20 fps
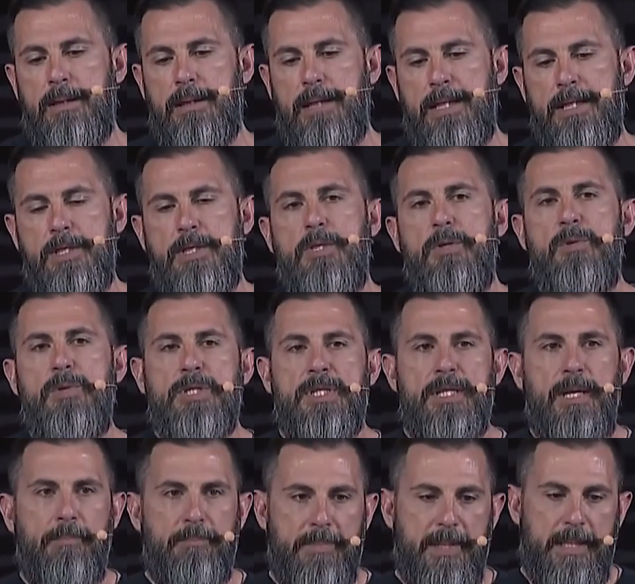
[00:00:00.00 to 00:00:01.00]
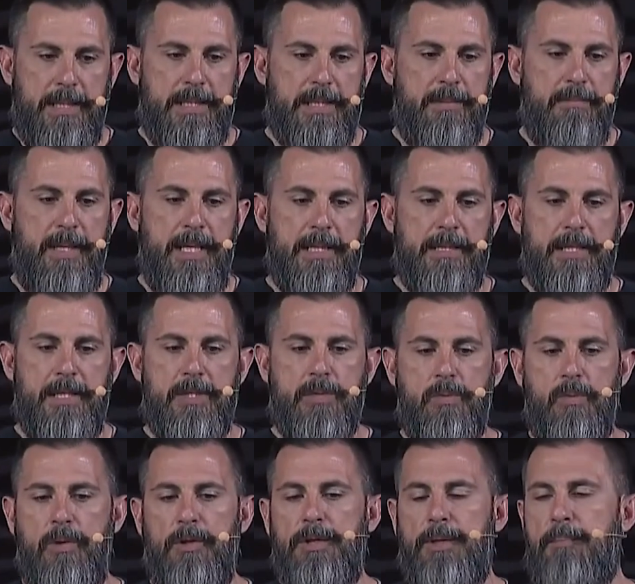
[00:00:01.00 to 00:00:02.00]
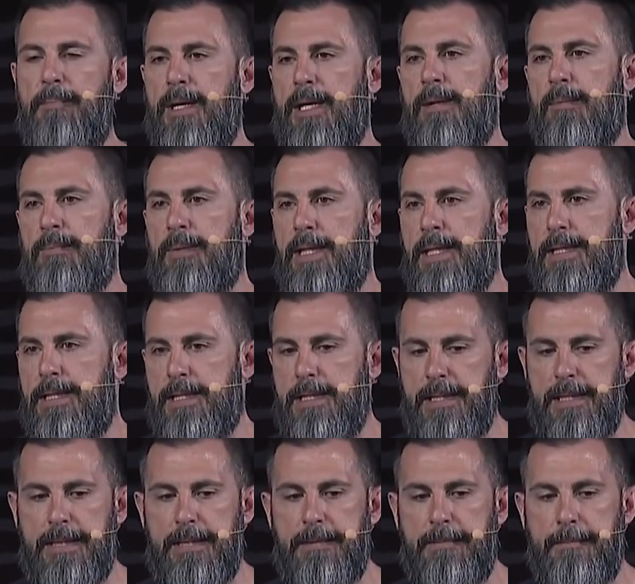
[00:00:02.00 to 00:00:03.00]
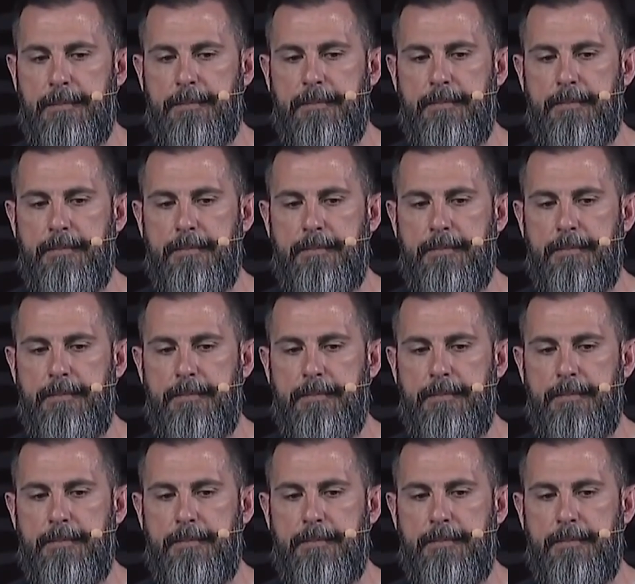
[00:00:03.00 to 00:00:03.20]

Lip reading: let's do something to make this world a better place.